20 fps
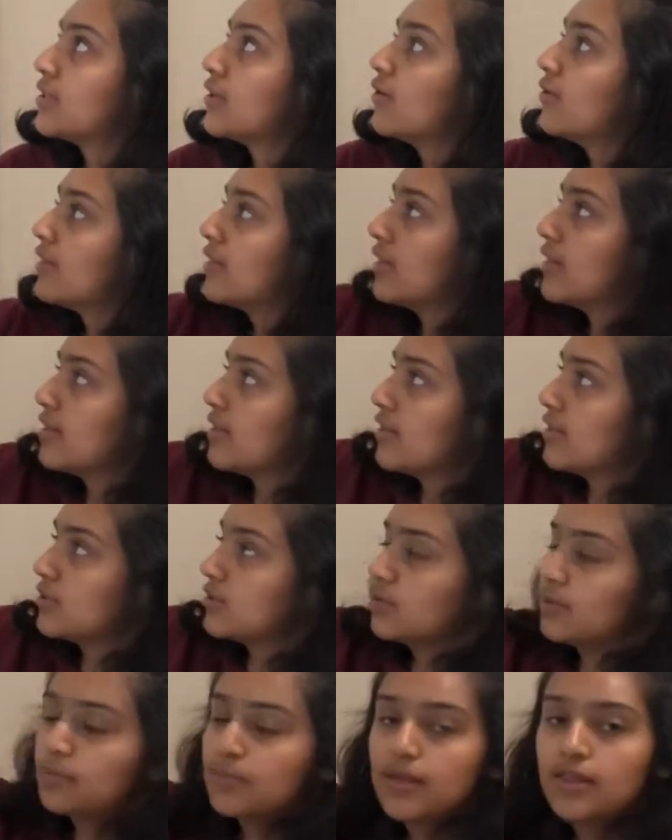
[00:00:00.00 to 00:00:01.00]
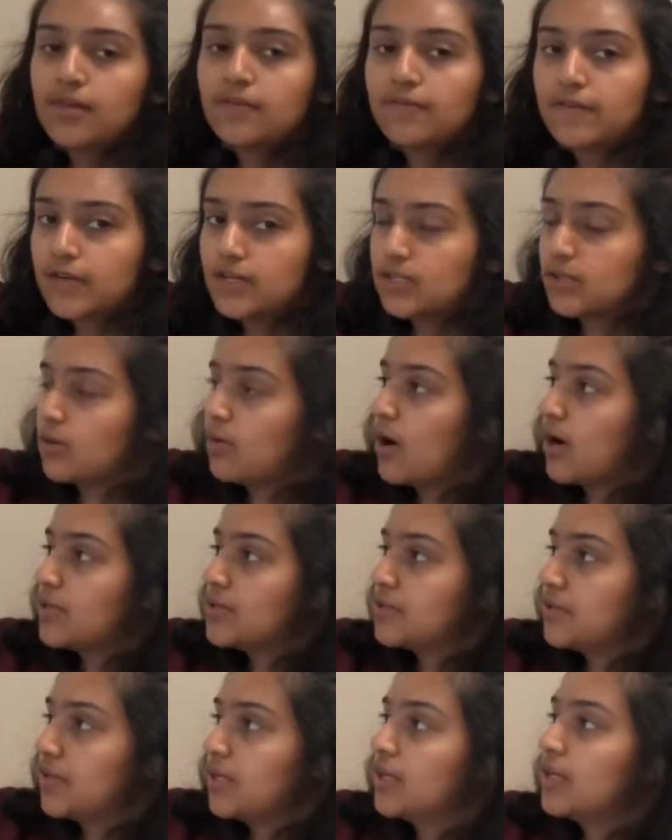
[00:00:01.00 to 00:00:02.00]
So this would be the first
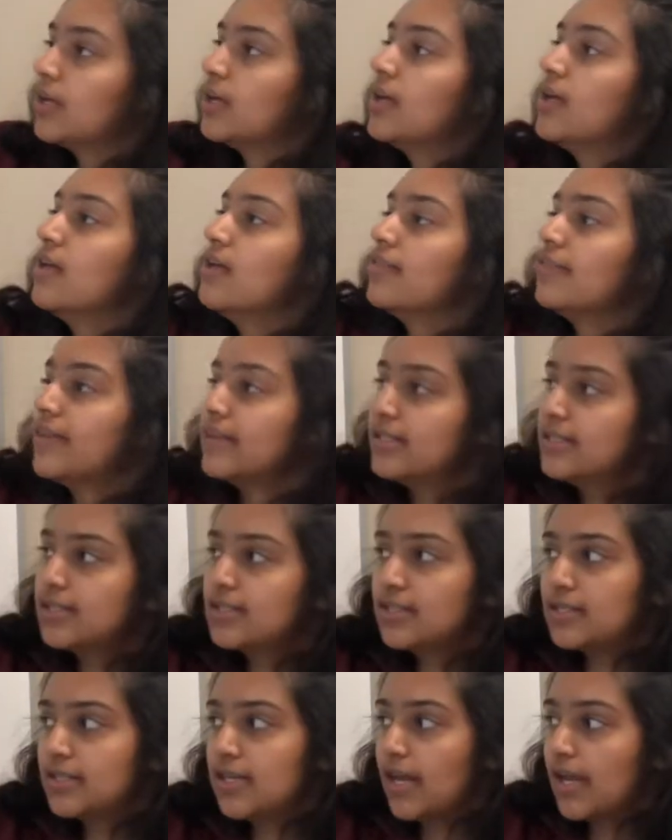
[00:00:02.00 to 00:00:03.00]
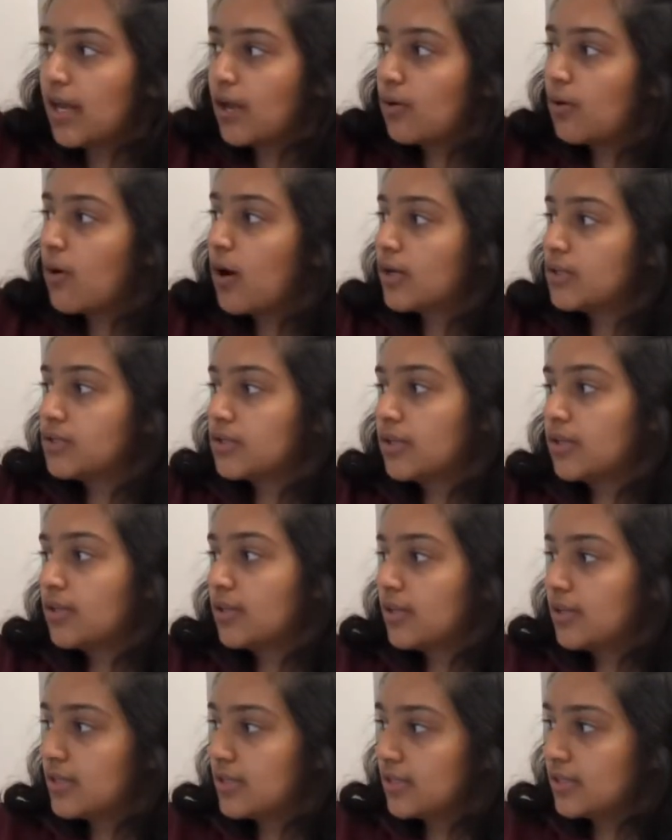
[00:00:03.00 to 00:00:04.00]
quadrant, this is the second quadrant,
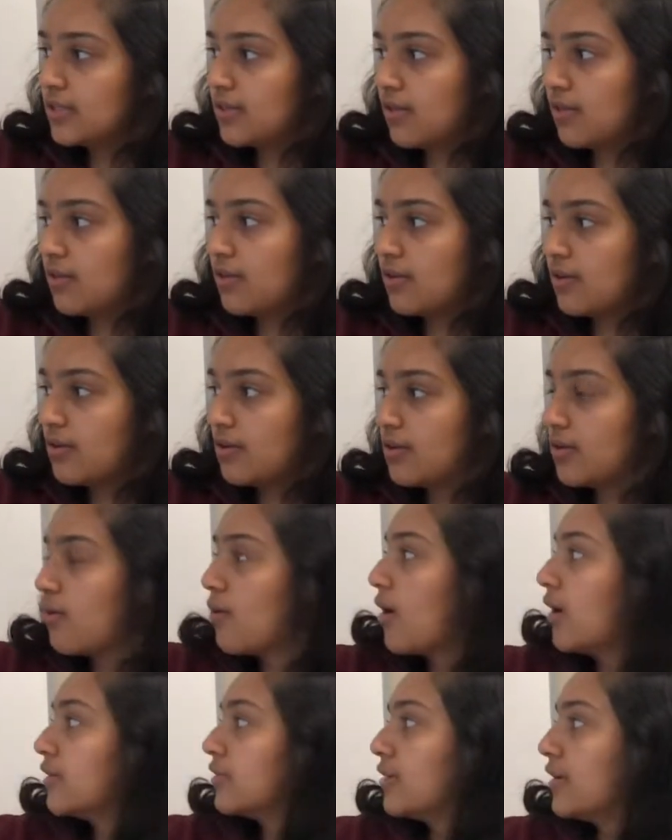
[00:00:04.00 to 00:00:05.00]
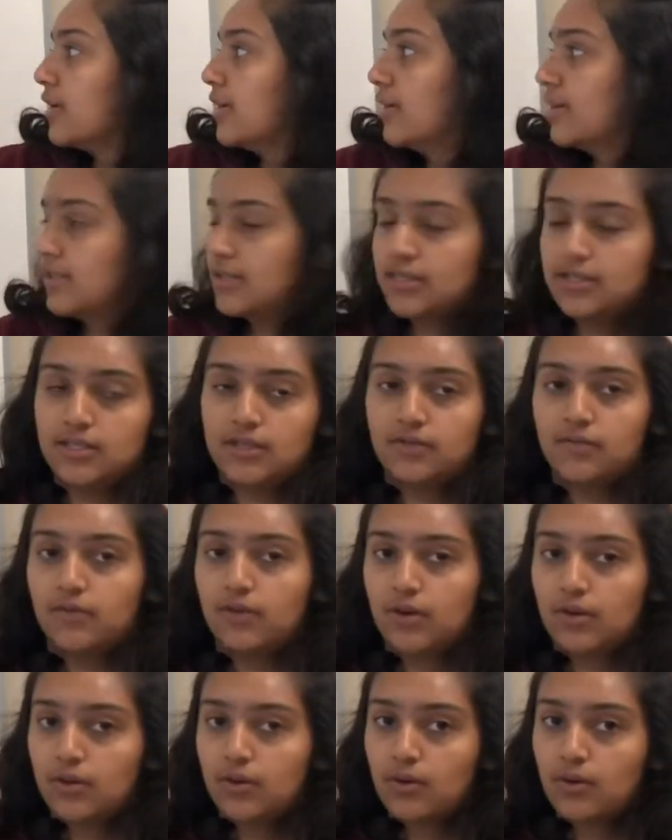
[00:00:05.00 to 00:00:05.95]
this is the third quadrant, and this is the fourth